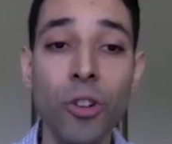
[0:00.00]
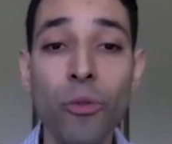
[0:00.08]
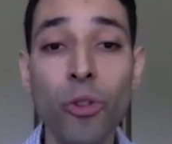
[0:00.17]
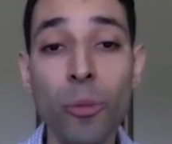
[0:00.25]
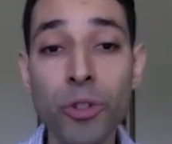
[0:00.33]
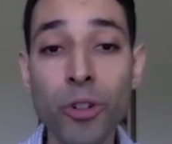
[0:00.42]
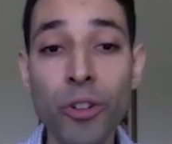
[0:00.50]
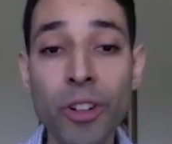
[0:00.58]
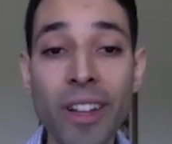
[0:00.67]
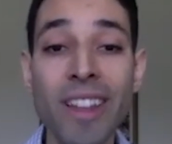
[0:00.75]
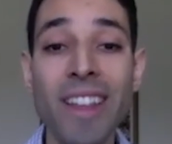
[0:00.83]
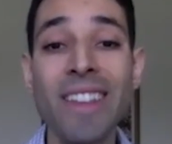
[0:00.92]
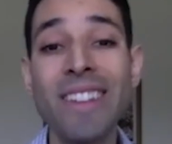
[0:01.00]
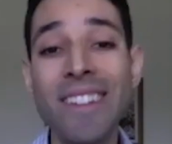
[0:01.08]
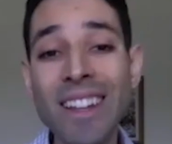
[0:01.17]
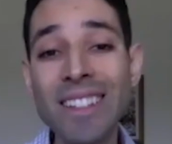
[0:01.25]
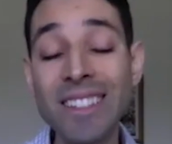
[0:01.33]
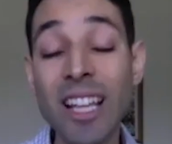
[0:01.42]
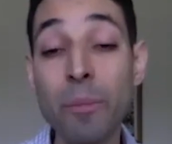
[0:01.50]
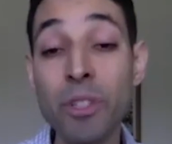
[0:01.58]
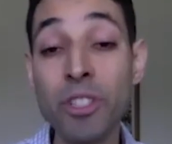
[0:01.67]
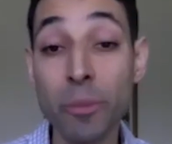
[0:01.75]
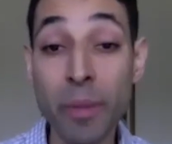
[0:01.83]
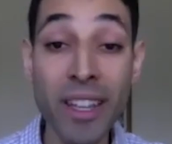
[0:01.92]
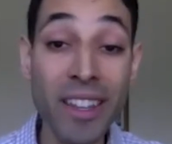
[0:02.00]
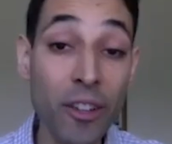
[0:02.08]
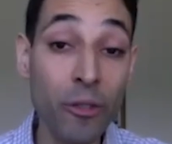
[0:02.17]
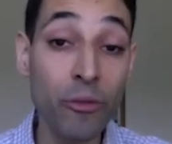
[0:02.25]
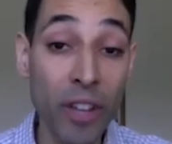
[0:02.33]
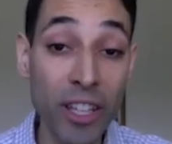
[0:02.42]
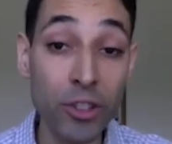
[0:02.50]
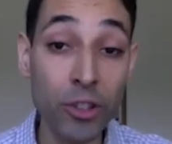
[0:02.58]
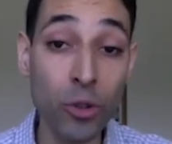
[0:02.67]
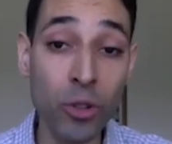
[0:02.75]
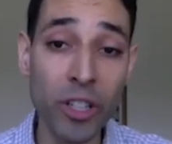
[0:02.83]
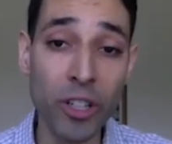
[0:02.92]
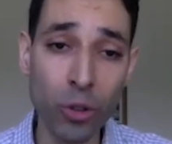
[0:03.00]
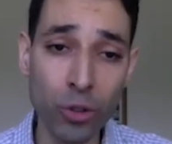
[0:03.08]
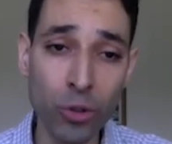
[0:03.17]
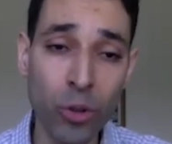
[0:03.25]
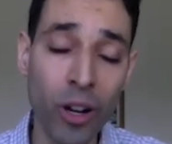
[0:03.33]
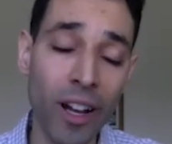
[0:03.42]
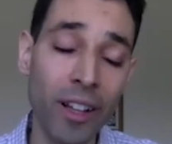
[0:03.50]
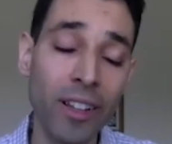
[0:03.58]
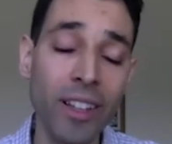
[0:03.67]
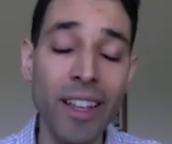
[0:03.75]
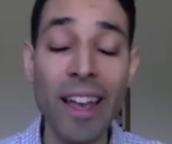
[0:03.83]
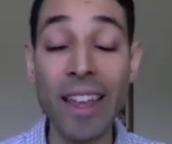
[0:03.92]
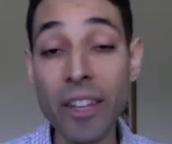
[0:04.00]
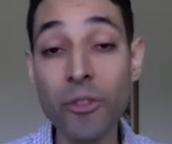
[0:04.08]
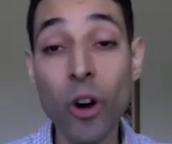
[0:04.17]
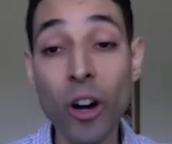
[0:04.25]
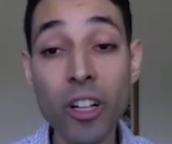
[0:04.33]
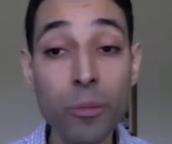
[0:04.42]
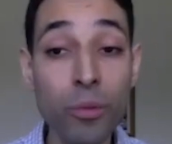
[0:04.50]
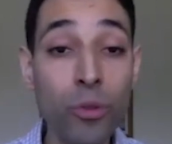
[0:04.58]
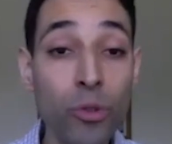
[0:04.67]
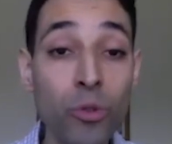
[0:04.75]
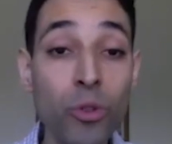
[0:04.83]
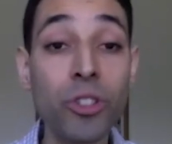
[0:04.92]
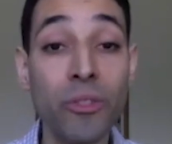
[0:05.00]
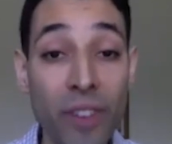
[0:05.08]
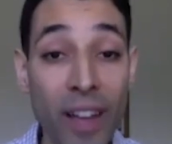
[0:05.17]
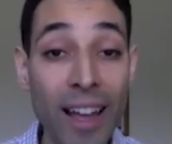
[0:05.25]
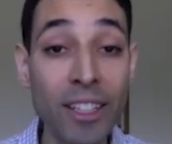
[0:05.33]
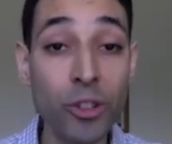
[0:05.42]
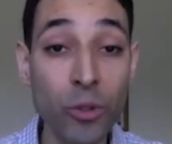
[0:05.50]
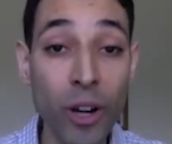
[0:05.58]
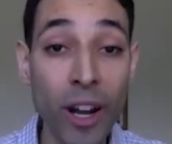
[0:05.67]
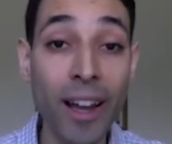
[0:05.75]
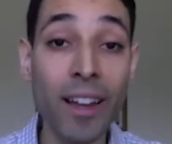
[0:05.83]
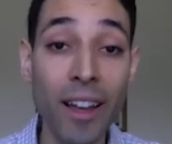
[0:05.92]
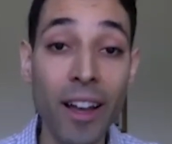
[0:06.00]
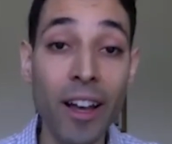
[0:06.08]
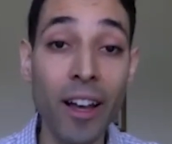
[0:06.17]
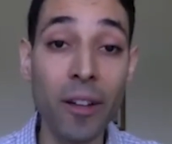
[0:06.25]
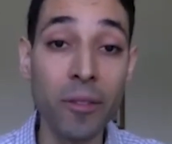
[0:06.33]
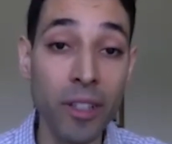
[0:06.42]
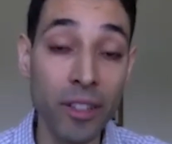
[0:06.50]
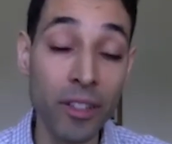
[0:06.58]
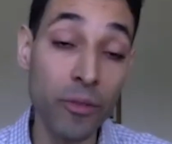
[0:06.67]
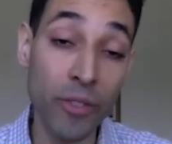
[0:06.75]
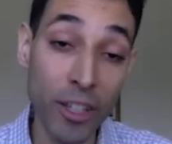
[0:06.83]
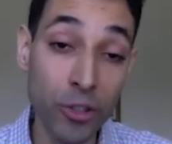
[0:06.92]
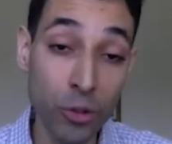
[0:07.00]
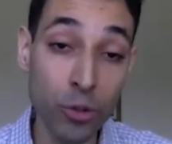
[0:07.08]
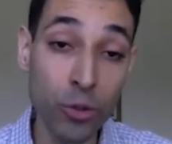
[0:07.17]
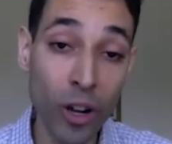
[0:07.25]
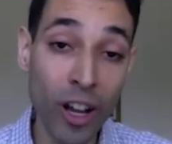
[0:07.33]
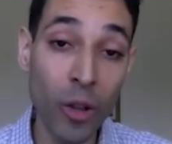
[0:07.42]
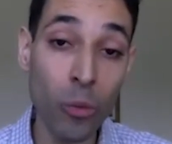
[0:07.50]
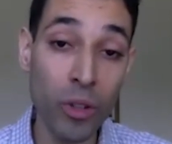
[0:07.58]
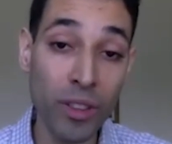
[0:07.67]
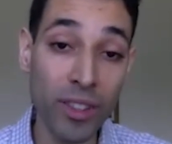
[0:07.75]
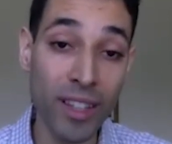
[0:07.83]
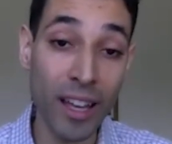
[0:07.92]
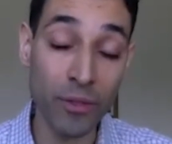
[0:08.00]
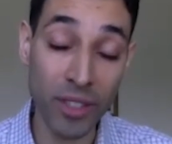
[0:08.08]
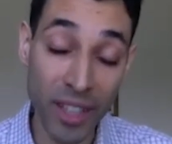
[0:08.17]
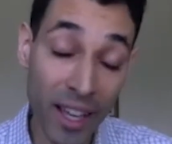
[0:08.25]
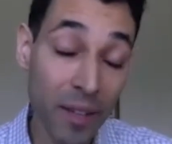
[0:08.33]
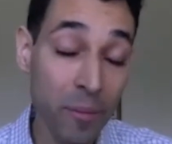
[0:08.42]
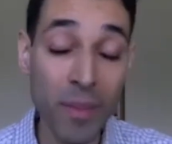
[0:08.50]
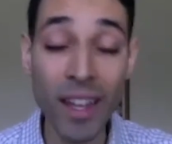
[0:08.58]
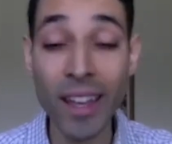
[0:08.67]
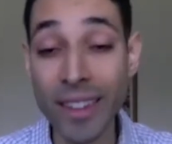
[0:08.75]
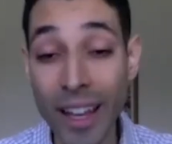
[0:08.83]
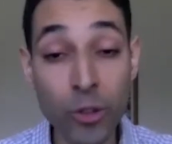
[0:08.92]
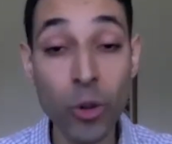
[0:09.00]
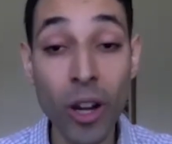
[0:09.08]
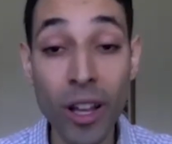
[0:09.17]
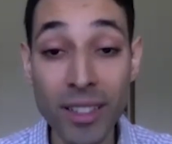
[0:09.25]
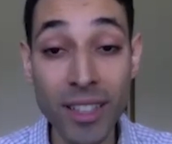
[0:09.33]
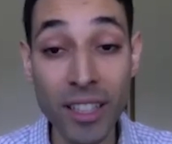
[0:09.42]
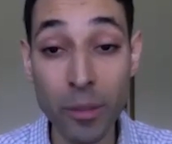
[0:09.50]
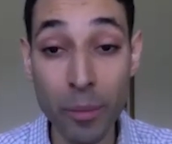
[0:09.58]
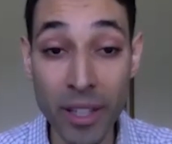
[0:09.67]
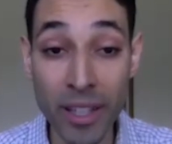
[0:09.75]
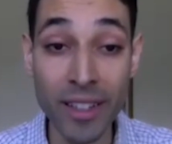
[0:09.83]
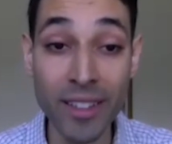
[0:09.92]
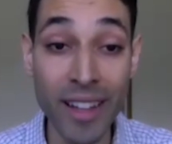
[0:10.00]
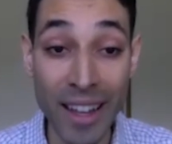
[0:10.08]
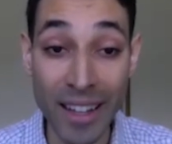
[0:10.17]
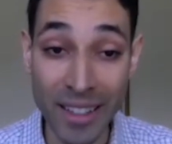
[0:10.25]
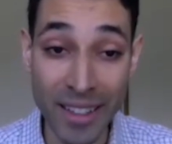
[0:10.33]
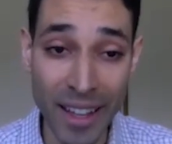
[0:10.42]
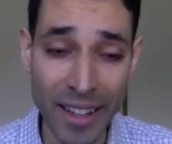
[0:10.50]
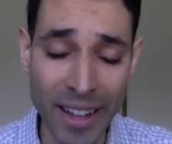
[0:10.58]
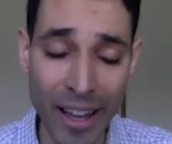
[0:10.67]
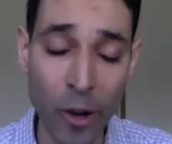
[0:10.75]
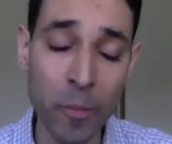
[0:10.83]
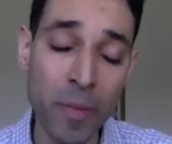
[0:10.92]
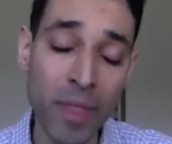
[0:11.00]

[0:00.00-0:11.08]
for Moderna, the next step is to begin their phase two clinical trial. And they've gotten approval to fast track the phase two trial with the FDA. And that trial is set to begin any day now.